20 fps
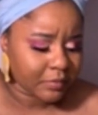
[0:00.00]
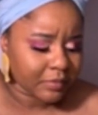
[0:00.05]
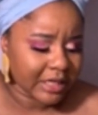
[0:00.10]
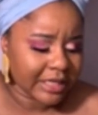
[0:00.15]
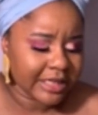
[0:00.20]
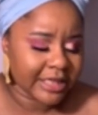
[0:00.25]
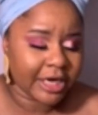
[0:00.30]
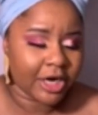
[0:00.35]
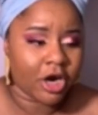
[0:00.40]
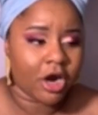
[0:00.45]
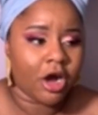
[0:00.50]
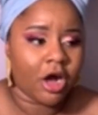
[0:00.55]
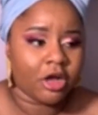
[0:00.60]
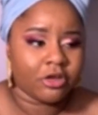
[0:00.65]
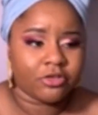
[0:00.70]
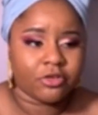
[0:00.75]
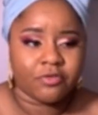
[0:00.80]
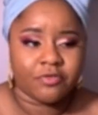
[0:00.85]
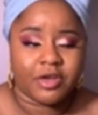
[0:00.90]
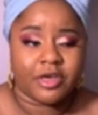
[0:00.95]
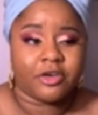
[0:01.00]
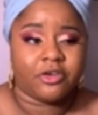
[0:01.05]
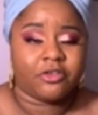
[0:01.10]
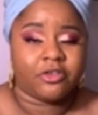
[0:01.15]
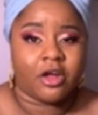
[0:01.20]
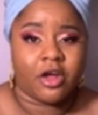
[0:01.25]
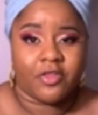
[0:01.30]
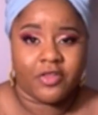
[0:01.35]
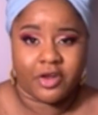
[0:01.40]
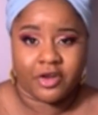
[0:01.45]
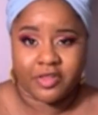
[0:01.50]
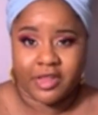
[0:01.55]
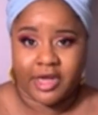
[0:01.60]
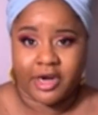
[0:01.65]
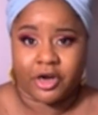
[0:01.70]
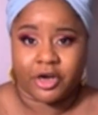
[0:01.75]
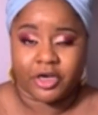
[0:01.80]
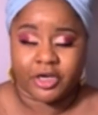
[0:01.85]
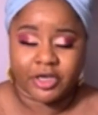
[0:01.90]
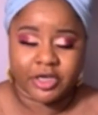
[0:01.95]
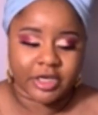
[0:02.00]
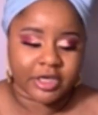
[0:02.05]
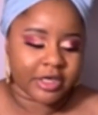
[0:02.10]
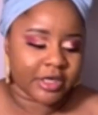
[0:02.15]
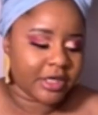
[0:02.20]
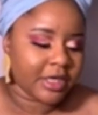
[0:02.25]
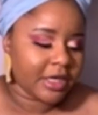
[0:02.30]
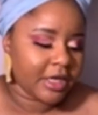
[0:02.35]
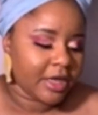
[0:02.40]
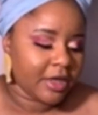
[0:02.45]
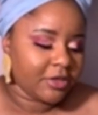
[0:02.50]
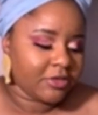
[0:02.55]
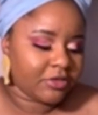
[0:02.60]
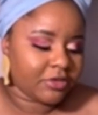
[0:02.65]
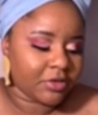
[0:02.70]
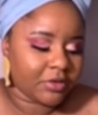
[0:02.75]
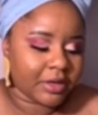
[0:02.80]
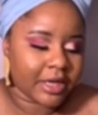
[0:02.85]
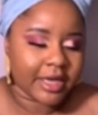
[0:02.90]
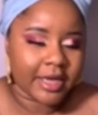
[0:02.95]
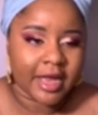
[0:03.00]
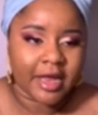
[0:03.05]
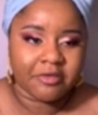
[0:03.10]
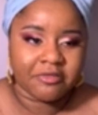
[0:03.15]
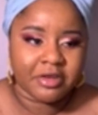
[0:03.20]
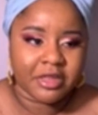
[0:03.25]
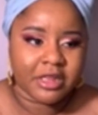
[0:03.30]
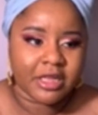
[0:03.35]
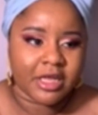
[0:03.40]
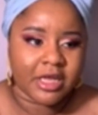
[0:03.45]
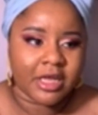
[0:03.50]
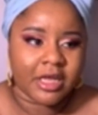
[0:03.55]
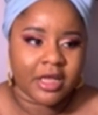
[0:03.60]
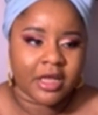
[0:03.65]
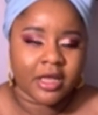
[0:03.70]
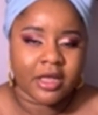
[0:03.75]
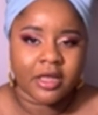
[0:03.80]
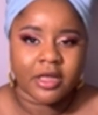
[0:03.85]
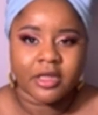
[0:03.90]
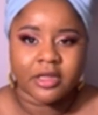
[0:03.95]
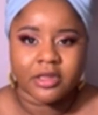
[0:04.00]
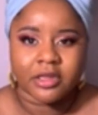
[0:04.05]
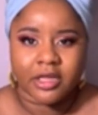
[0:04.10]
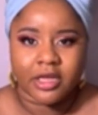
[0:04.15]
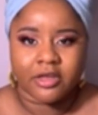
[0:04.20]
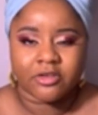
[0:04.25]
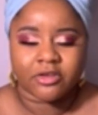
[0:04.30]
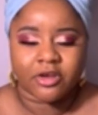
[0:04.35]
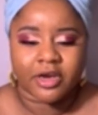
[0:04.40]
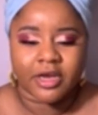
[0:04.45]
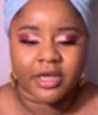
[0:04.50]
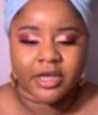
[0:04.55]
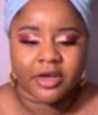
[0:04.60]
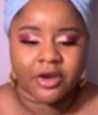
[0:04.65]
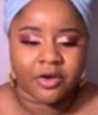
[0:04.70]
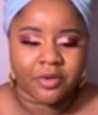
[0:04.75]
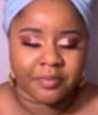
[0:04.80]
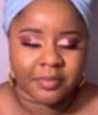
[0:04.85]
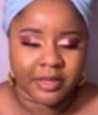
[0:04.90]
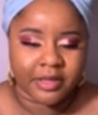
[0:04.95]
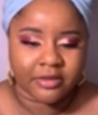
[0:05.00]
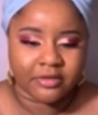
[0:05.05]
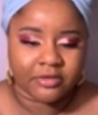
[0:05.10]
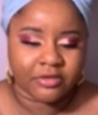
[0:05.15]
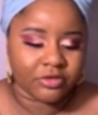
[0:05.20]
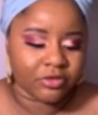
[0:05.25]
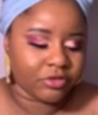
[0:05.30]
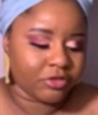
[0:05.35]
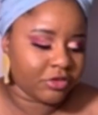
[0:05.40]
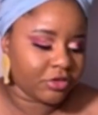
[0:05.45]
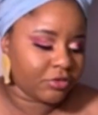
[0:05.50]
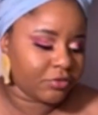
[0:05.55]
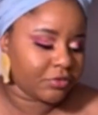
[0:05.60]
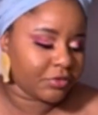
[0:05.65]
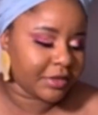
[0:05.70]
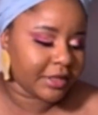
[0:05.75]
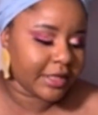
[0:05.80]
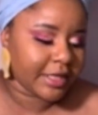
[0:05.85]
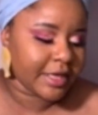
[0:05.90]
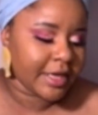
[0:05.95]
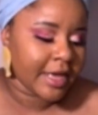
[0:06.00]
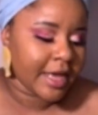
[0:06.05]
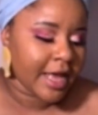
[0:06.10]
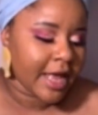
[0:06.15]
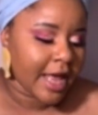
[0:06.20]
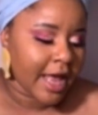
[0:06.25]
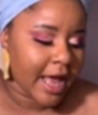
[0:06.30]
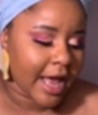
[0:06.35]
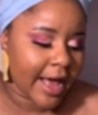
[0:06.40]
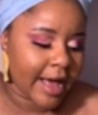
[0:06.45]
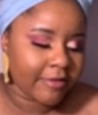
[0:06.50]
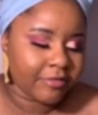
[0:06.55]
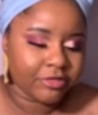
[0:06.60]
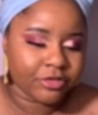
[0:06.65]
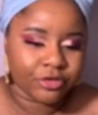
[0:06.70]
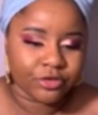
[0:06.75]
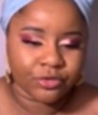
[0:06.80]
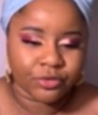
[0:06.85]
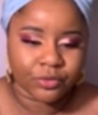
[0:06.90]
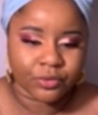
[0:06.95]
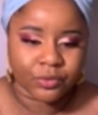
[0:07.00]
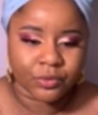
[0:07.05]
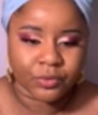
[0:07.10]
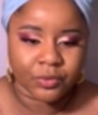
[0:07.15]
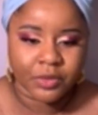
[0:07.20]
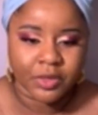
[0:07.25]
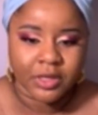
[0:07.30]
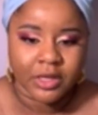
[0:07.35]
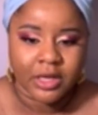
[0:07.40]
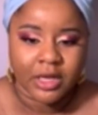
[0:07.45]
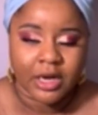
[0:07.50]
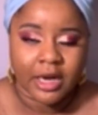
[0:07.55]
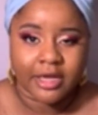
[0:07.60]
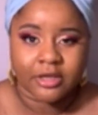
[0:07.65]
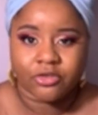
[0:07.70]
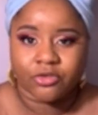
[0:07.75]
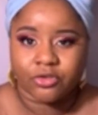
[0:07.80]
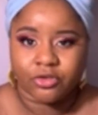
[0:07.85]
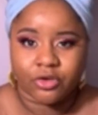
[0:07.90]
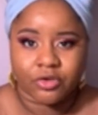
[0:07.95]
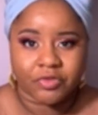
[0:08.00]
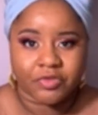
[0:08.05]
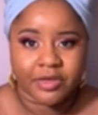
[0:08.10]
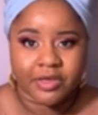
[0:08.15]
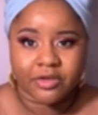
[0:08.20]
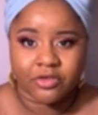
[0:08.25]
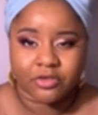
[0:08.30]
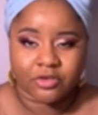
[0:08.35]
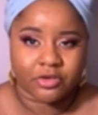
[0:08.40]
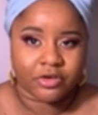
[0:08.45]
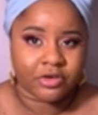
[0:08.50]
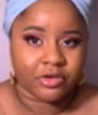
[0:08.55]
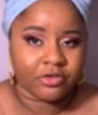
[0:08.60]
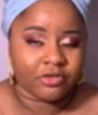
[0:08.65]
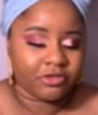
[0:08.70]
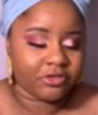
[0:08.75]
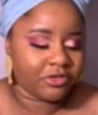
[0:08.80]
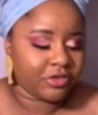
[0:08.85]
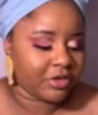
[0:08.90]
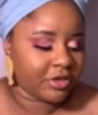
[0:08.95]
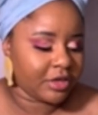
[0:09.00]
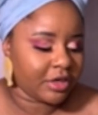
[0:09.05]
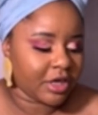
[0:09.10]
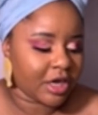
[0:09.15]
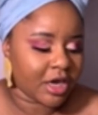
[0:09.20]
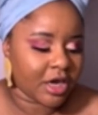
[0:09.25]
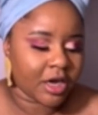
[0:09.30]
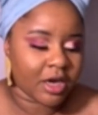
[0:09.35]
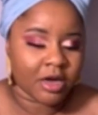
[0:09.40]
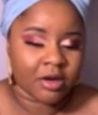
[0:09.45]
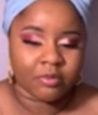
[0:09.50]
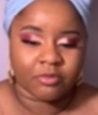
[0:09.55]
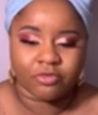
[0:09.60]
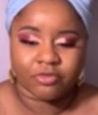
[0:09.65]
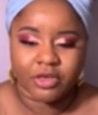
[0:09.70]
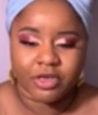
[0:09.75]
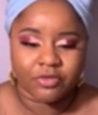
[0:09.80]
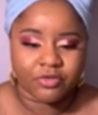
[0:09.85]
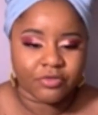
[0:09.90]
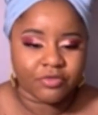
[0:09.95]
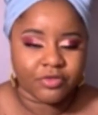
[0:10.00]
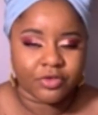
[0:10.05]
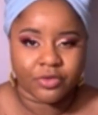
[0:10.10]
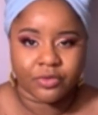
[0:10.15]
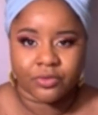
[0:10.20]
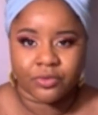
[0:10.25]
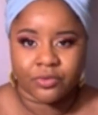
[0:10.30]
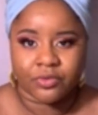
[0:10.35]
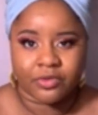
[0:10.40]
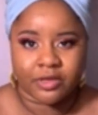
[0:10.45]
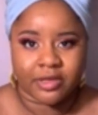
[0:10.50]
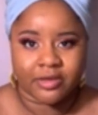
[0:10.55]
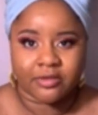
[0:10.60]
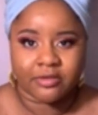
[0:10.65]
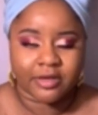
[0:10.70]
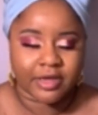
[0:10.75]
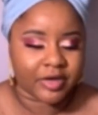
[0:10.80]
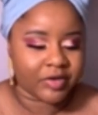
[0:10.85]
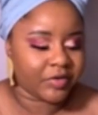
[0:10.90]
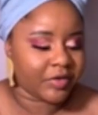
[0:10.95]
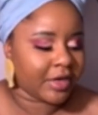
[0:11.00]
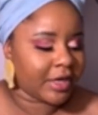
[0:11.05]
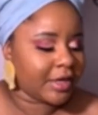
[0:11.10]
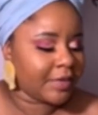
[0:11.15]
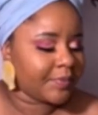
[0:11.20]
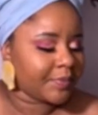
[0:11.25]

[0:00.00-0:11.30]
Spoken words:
there are also vendors on there that are good. So like everything, things are hit or miss. You just really have to do your research, read reviews, etc.